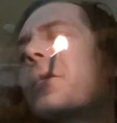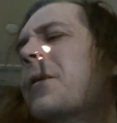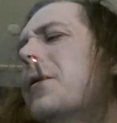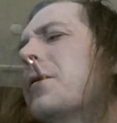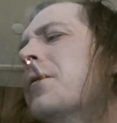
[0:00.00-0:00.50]

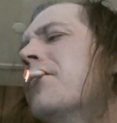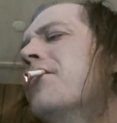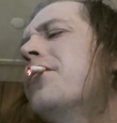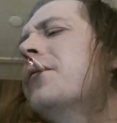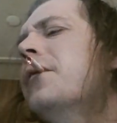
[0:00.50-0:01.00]

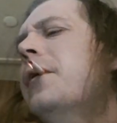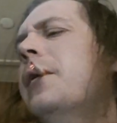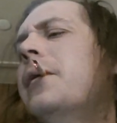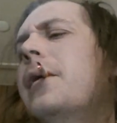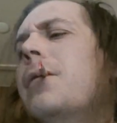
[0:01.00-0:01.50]

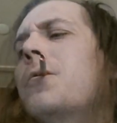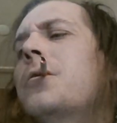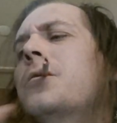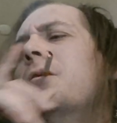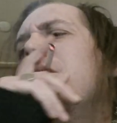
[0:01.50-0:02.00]
And I
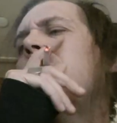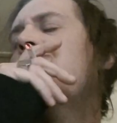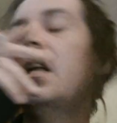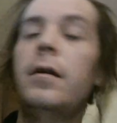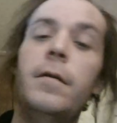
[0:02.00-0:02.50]
will
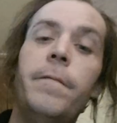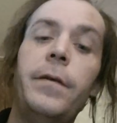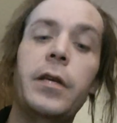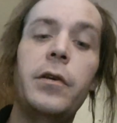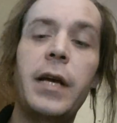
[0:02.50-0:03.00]

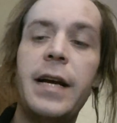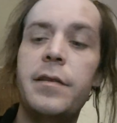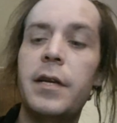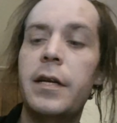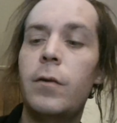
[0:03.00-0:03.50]
fill you
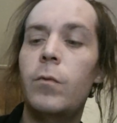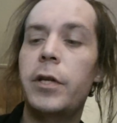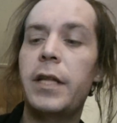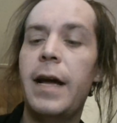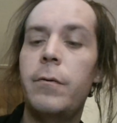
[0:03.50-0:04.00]
guys in on
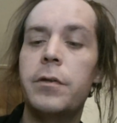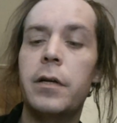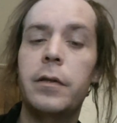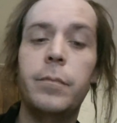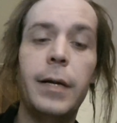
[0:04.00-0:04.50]
what that was
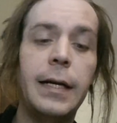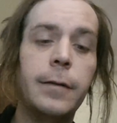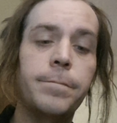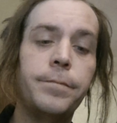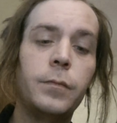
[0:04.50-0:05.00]
all
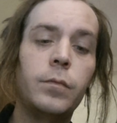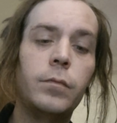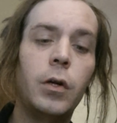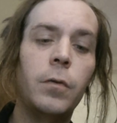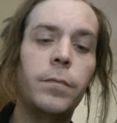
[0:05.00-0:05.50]
about,
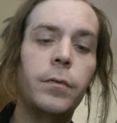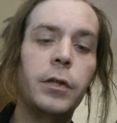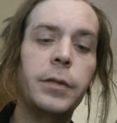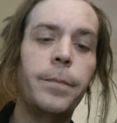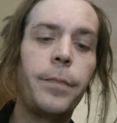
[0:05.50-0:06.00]

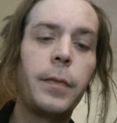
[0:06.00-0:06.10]
hopefully.